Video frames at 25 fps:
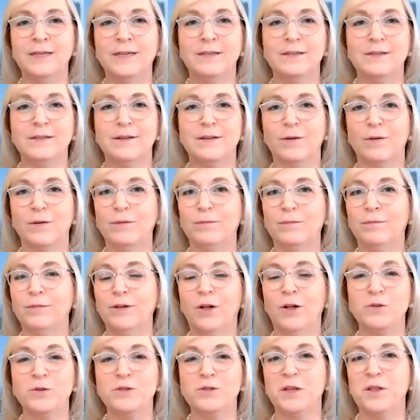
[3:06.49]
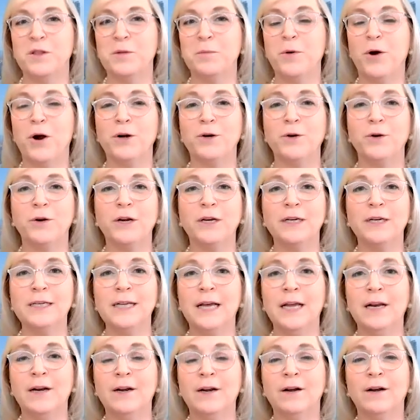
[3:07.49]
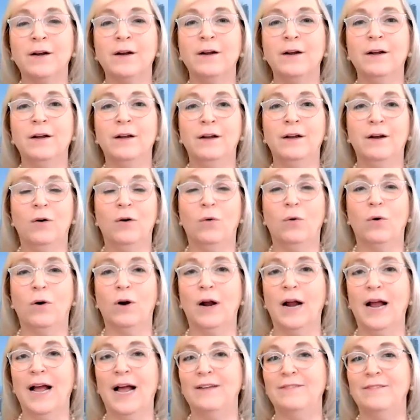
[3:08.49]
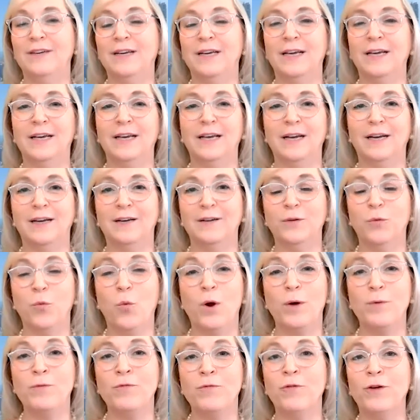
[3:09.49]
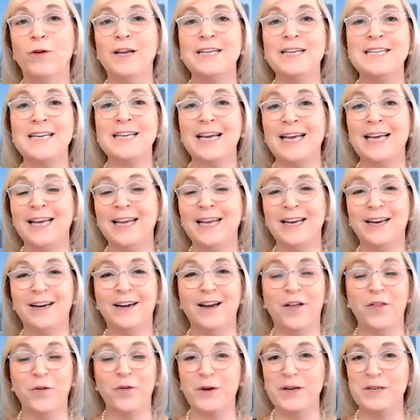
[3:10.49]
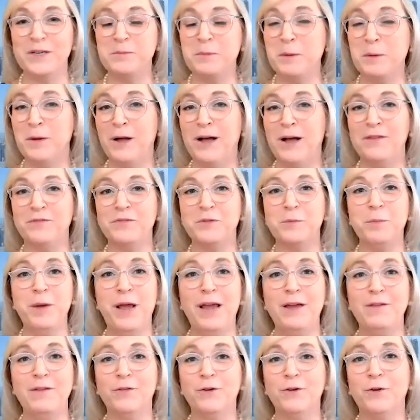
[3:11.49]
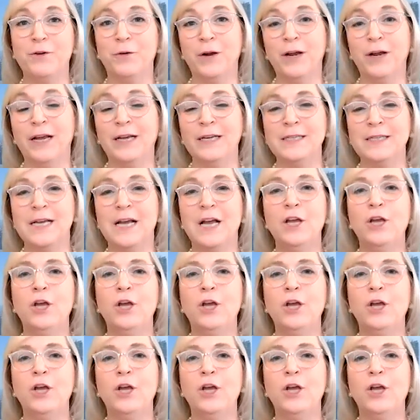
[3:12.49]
So closing the bar during dinner or having one free ticket and otherwise people have to pay for drinks.